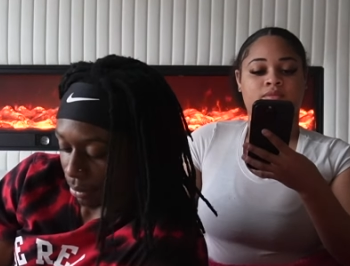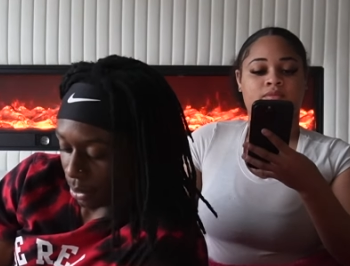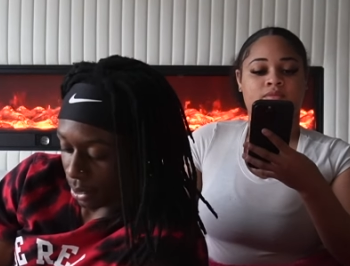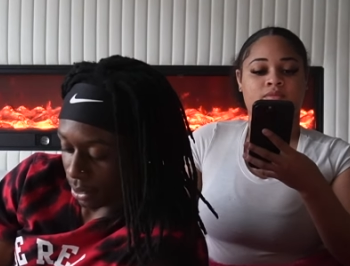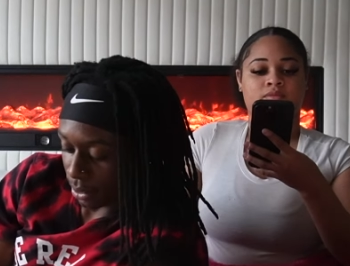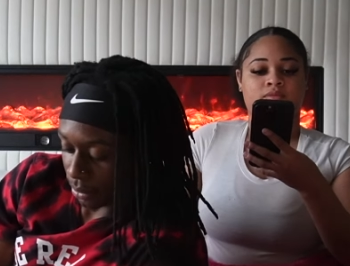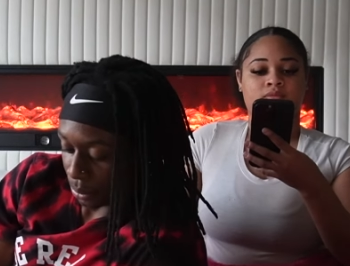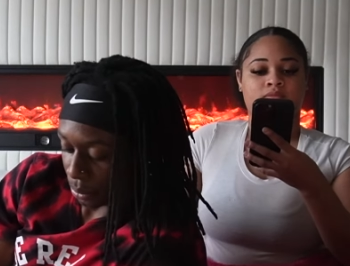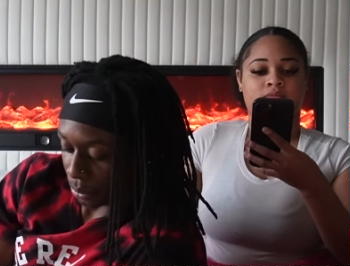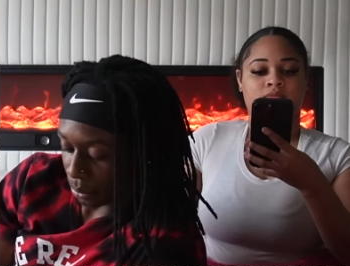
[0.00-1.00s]
Speaker 1: but yeah,
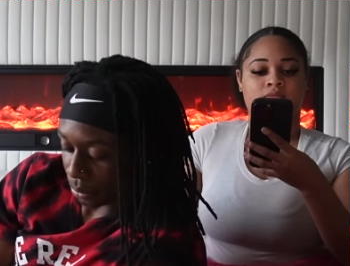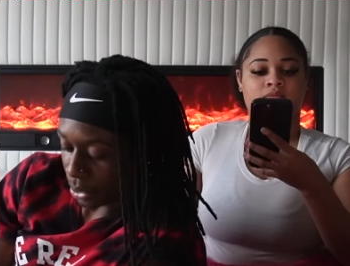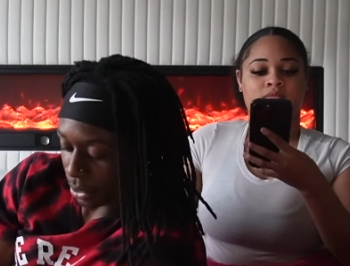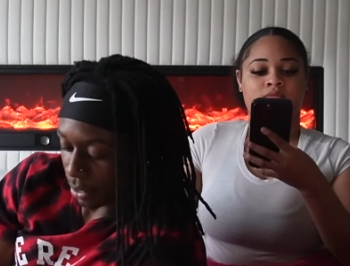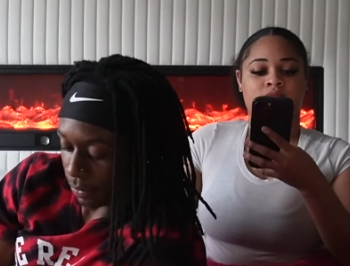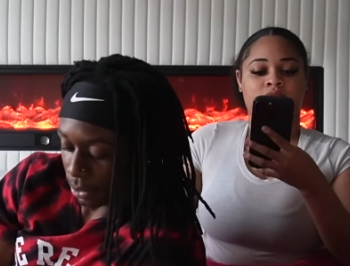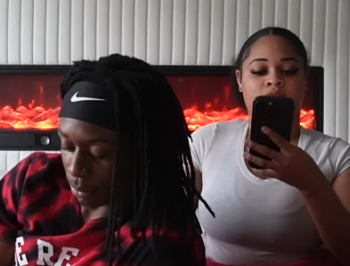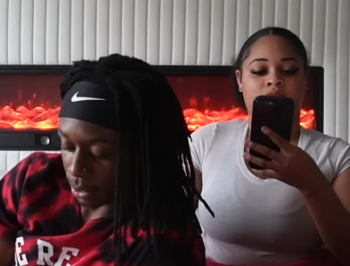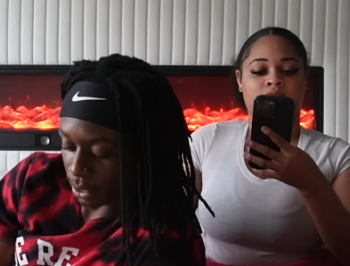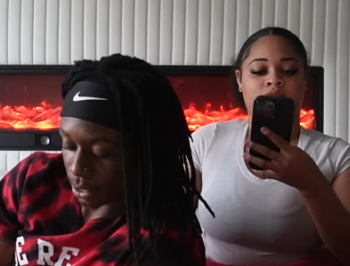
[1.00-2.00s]
that's how I feel
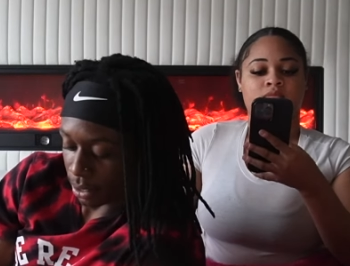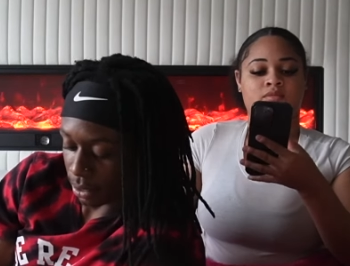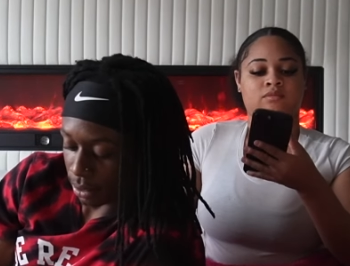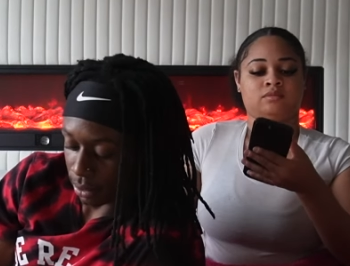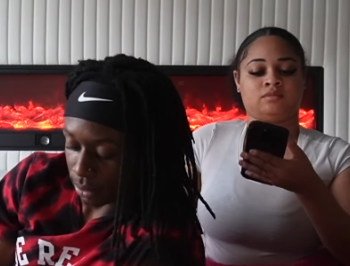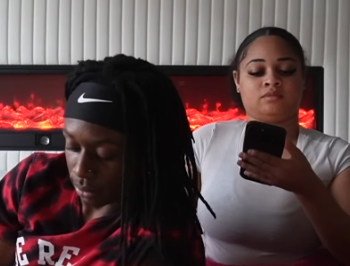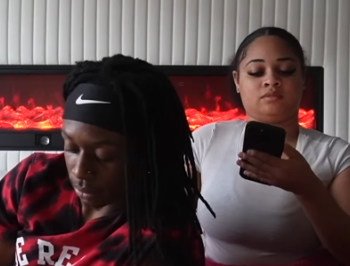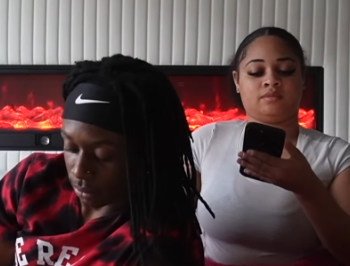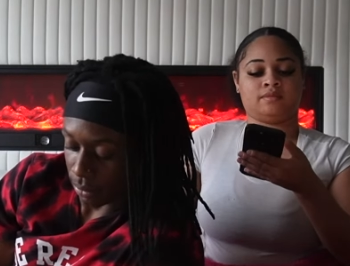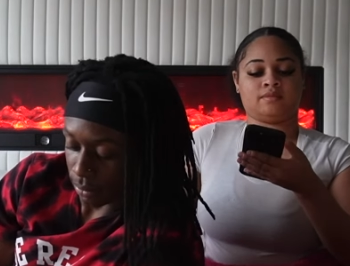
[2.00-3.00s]
about the holidays.
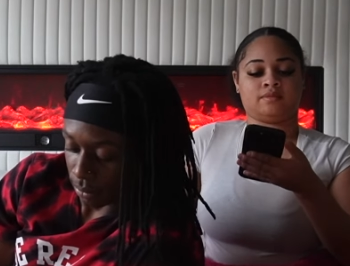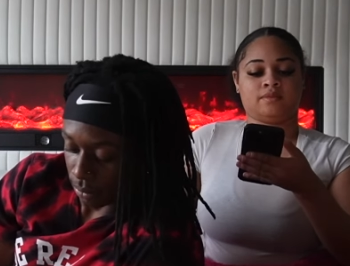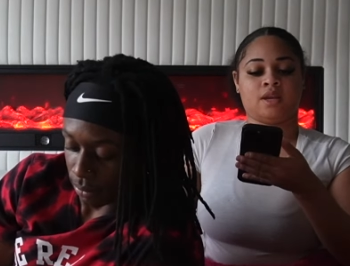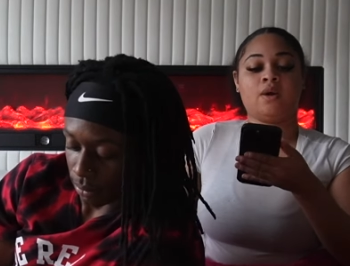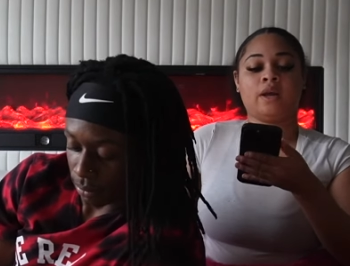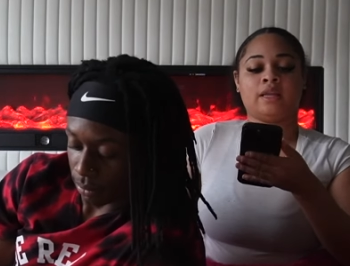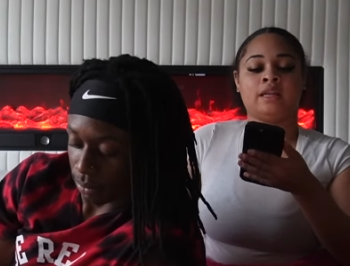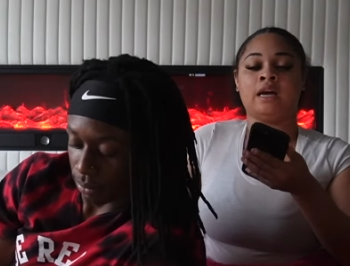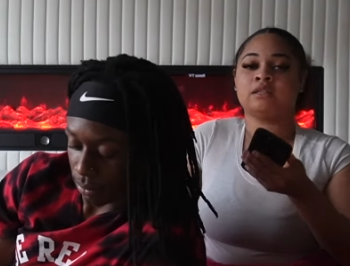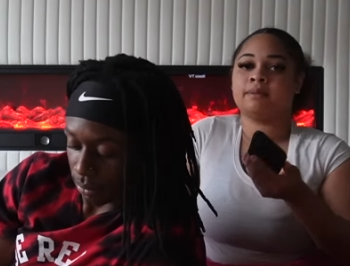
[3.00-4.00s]
Speaker 2: Okay,
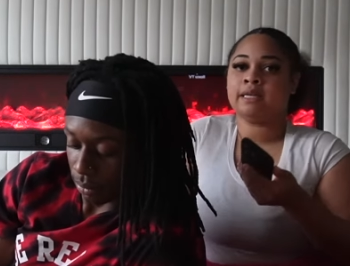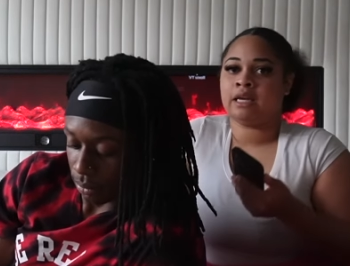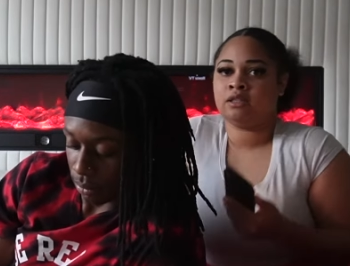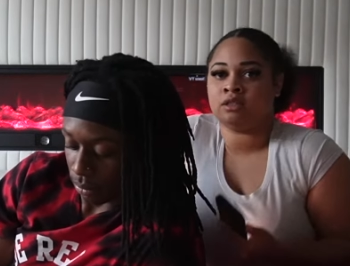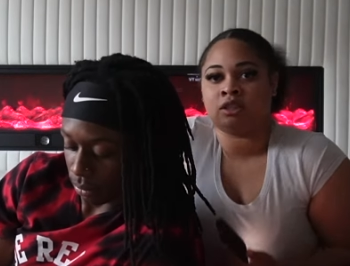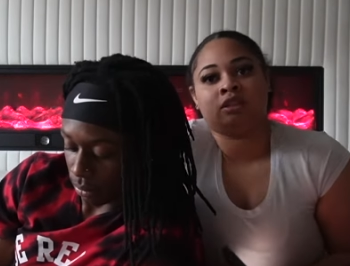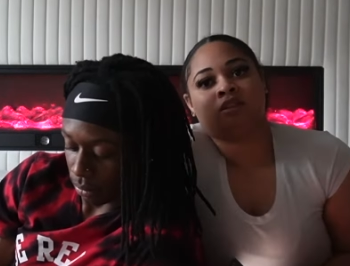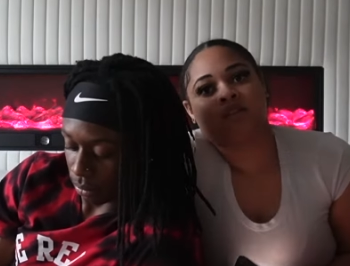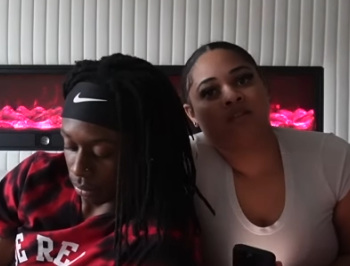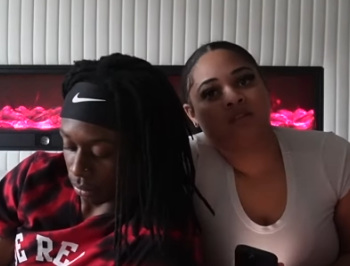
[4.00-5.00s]
last but not
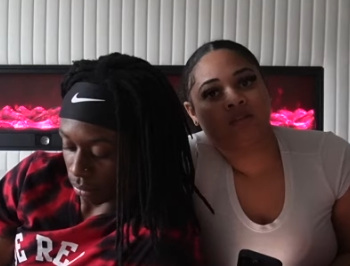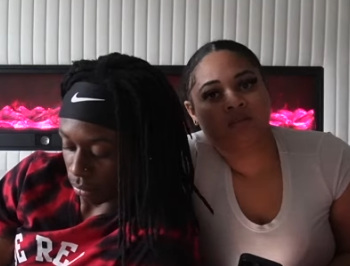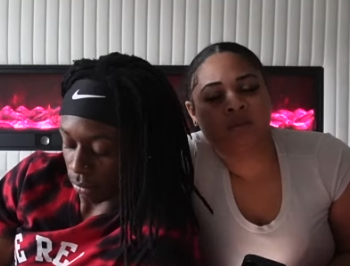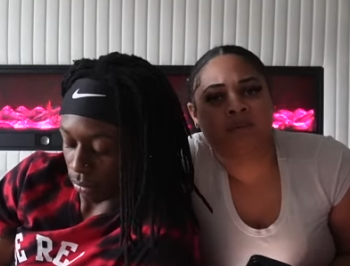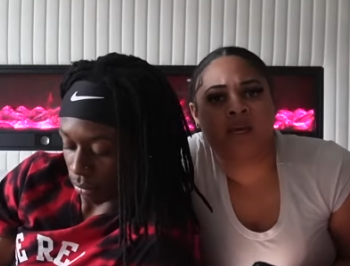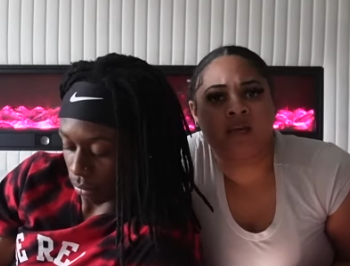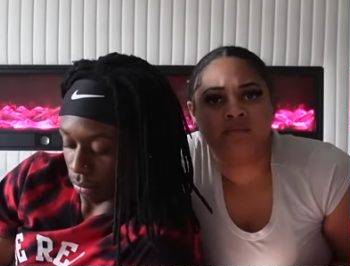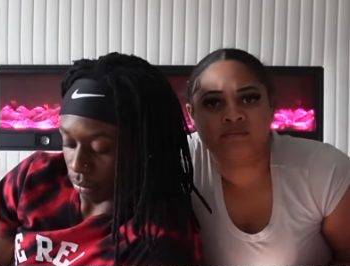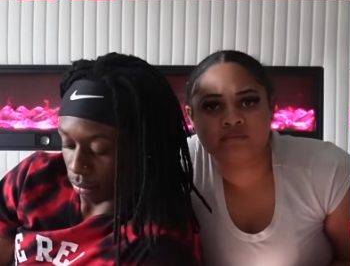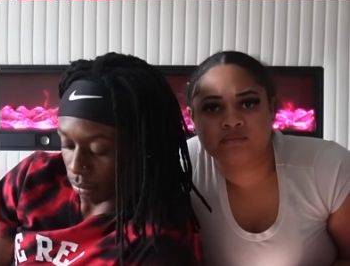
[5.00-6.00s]
least, where we at?
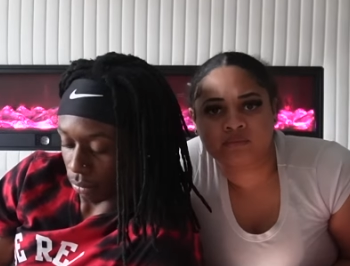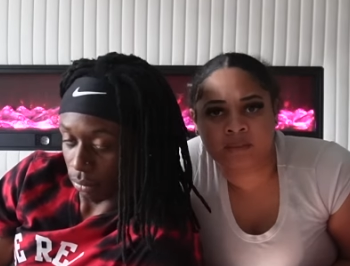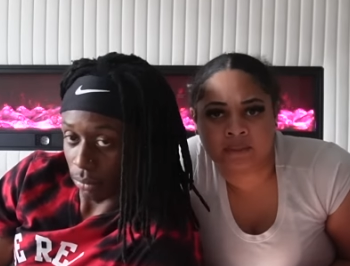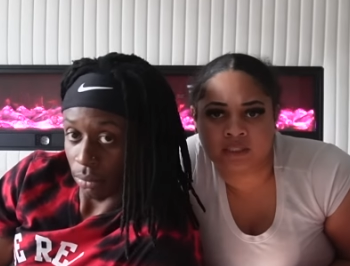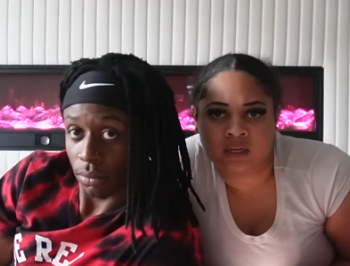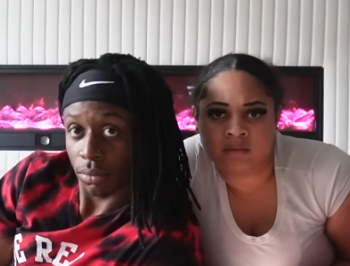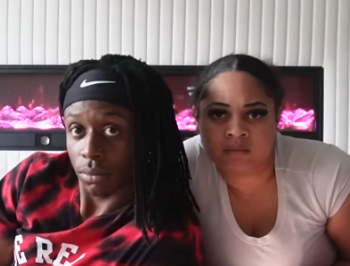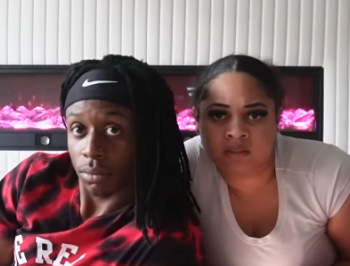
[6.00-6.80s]
How much time?